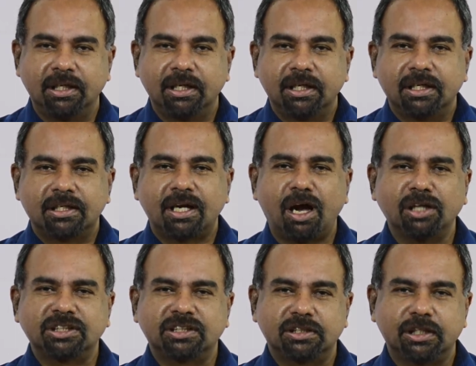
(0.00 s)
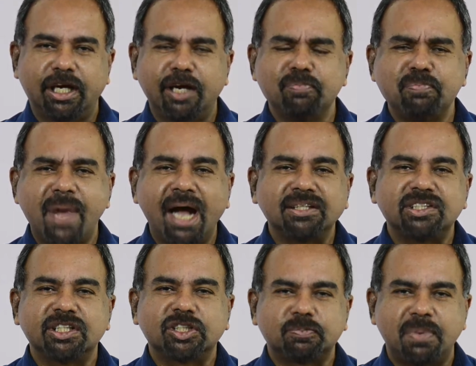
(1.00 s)
cast a magic
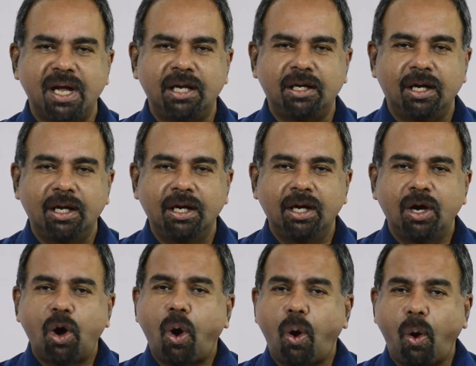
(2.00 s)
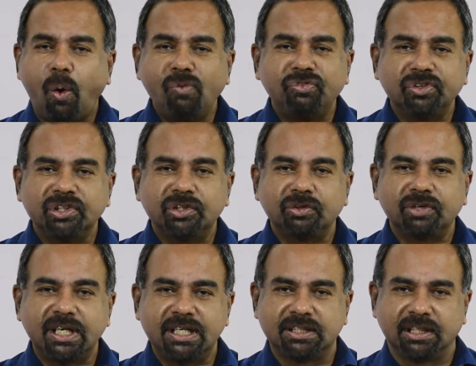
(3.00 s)
spell over the
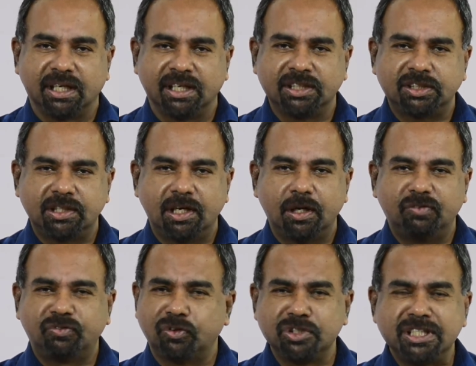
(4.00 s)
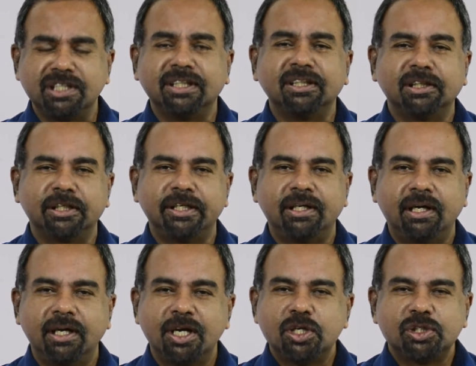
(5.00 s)
readers for nearly
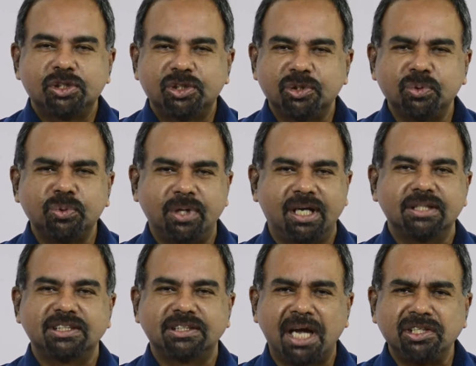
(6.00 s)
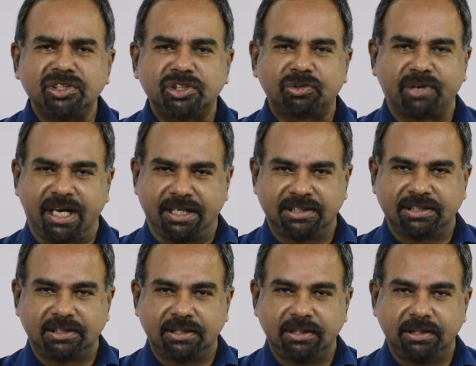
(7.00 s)
2 centuries.
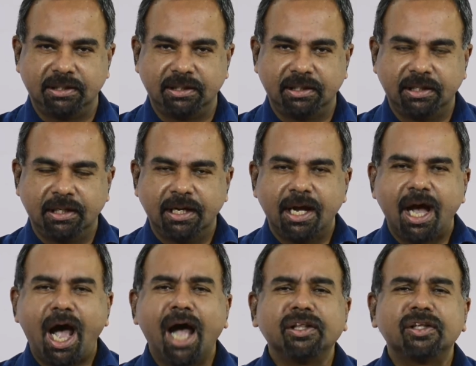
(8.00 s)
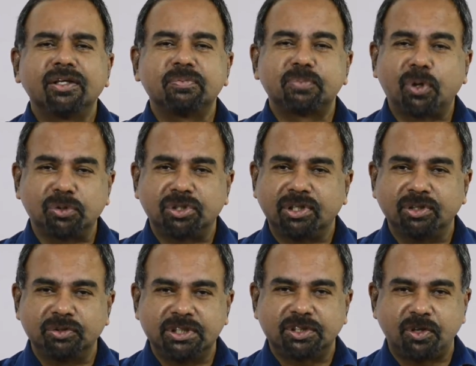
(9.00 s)
And the
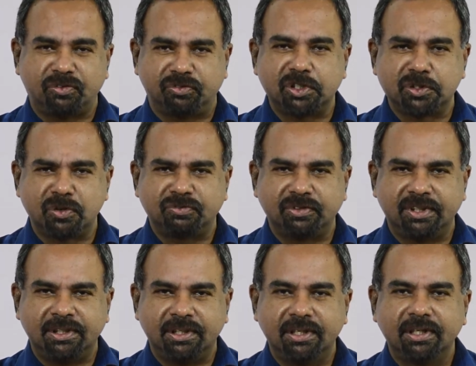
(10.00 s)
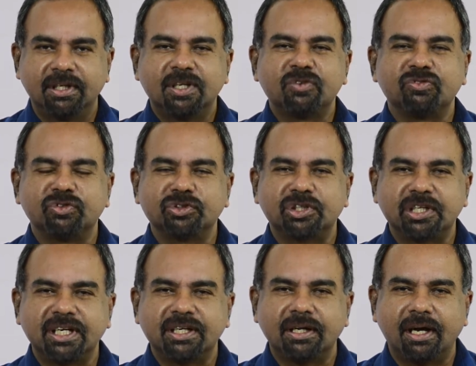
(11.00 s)
protagonist of the novel,
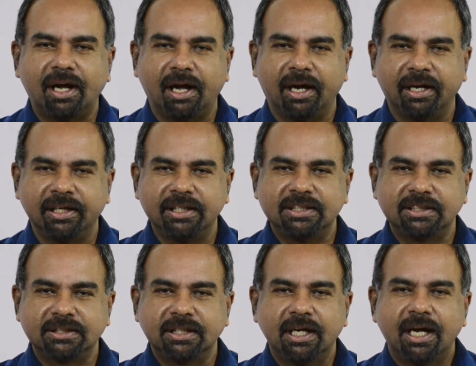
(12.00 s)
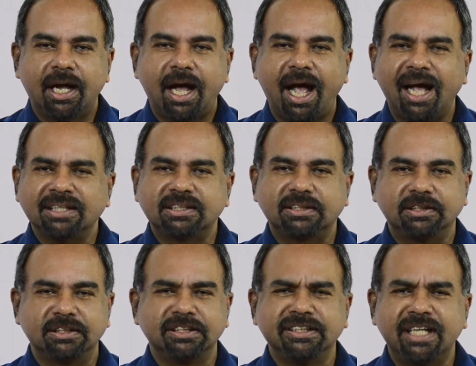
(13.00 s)
Wuthering Heights, has
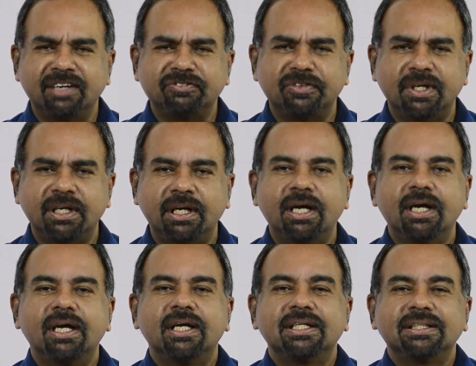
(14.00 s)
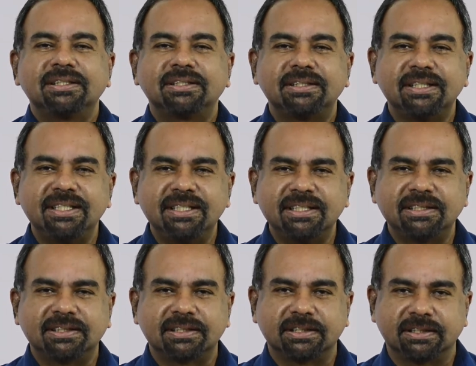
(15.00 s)
never
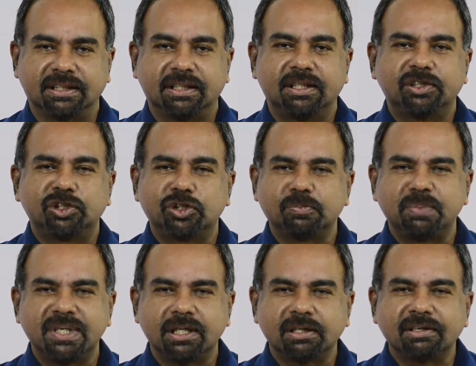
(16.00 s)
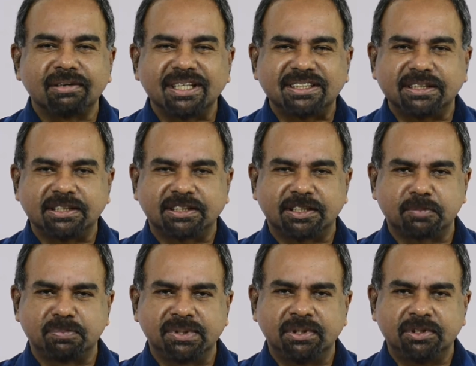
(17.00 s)
ceased to be
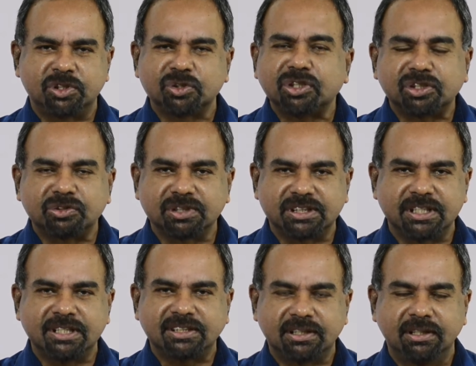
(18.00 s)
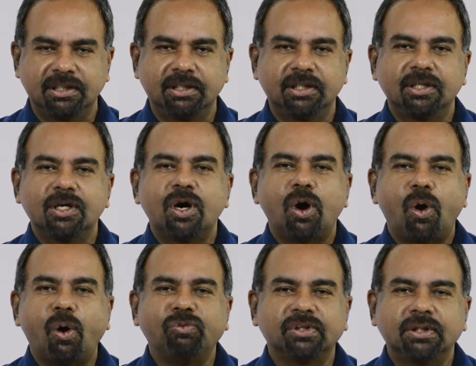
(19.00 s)
irresistible to the critics
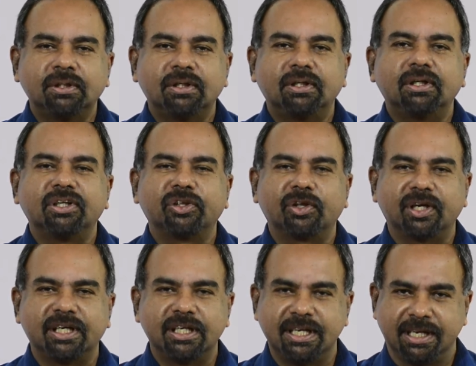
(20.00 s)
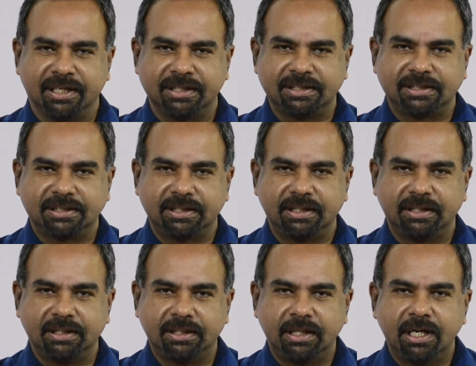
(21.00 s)
over the years.
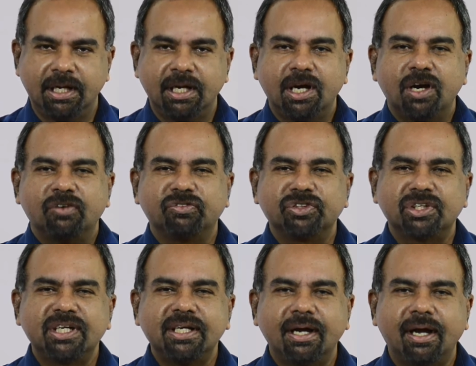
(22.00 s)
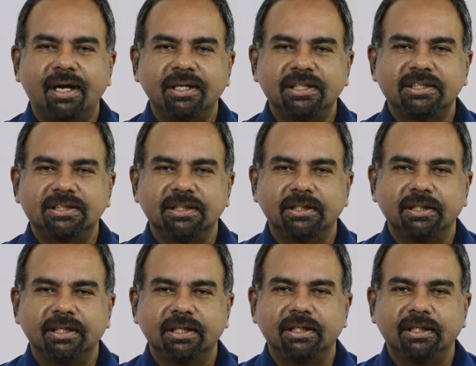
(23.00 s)
Wuthering Heights
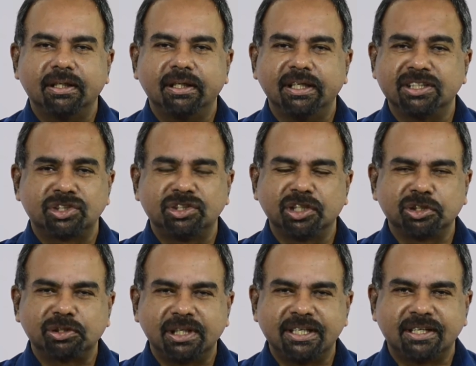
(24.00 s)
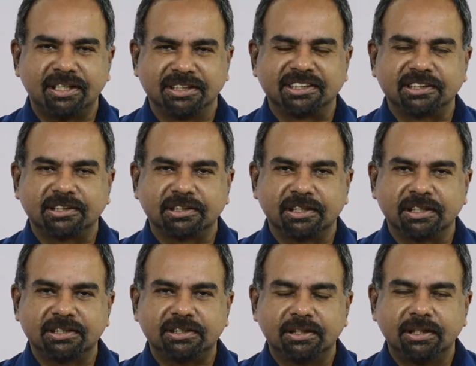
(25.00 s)
is generally considered
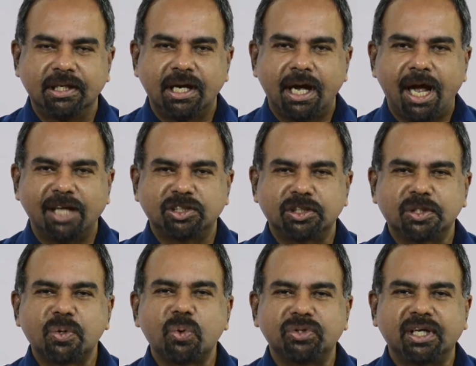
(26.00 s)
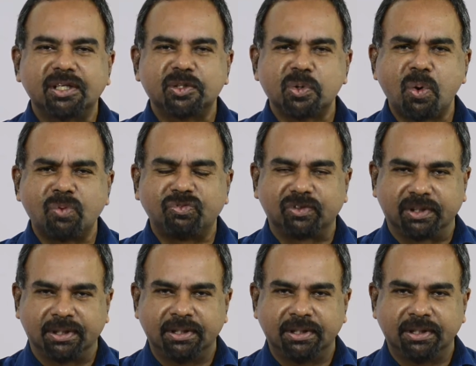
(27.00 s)
as a Gothic novel.